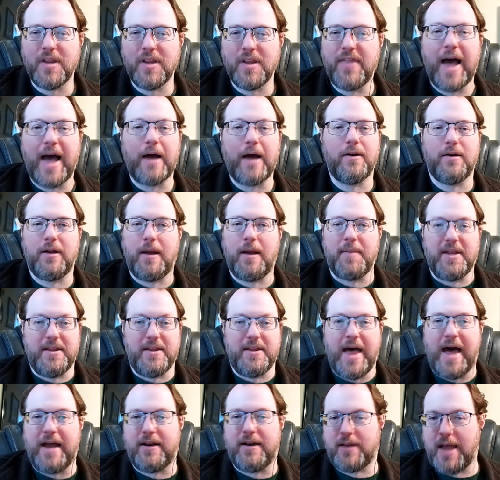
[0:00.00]

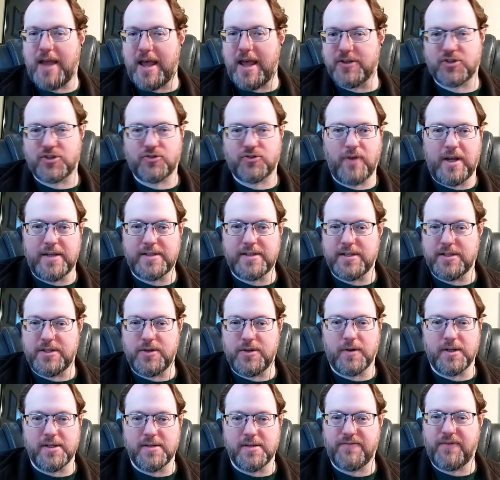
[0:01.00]
that has traces
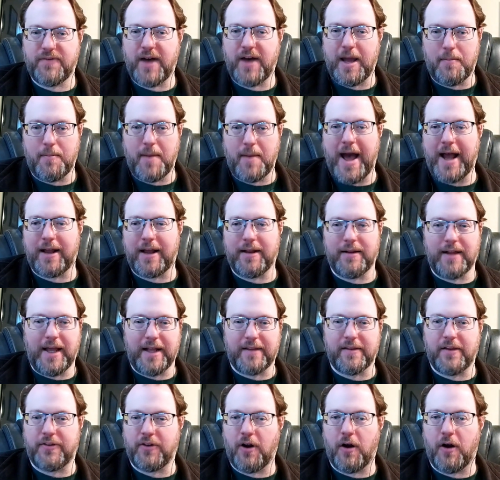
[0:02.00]
you can find back in
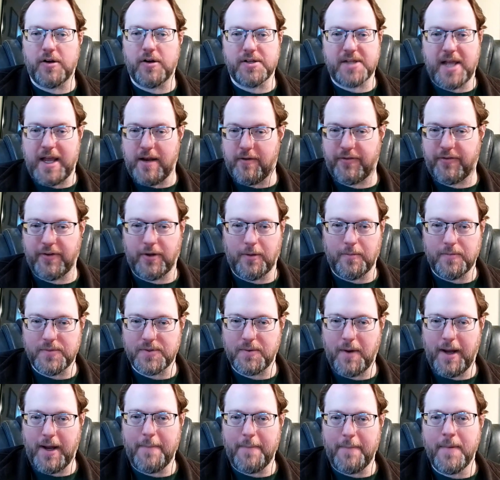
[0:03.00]
like the Tarzan
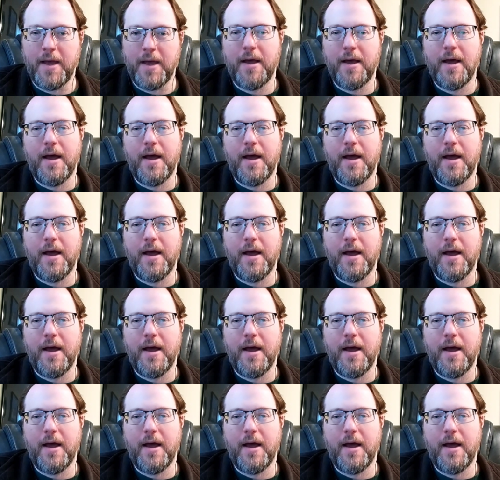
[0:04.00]
films, right?